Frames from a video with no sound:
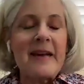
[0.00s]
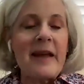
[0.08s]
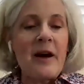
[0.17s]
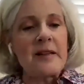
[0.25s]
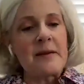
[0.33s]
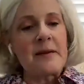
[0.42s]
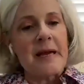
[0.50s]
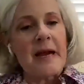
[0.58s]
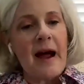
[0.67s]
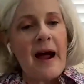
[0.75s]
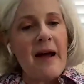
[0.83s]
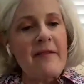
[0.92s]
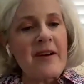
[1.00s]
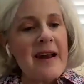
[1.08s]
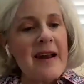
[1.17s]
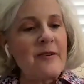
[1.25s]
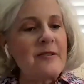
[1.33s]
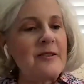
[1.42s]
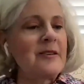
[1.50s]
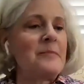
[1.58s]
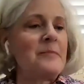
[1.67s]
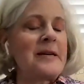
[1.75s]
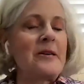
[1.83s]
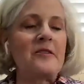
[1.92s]
Now, let me, I've got to look at
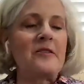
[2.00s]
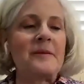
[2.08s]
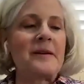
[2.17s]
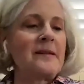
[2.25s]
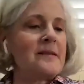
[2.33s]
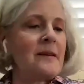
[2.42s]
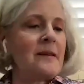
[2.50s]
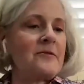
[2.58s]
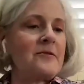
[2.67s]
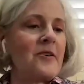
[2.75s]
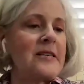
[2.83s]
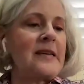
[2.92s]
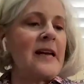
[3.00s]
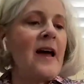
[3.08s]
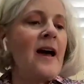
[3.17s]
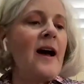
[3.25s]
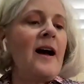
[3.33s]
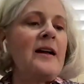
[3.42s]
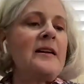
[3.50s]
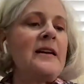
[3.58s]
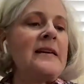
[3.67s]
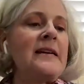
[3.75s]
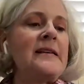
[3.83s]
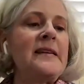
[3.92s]
my notes because I'll go crazy. Uh,
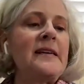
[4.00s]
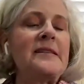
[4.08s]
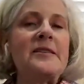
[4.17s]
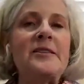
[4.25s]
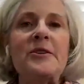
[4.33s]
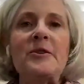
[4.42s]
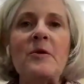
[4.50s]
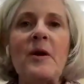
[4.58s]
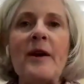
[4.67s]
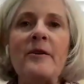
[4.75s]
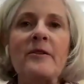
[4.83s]
1962, I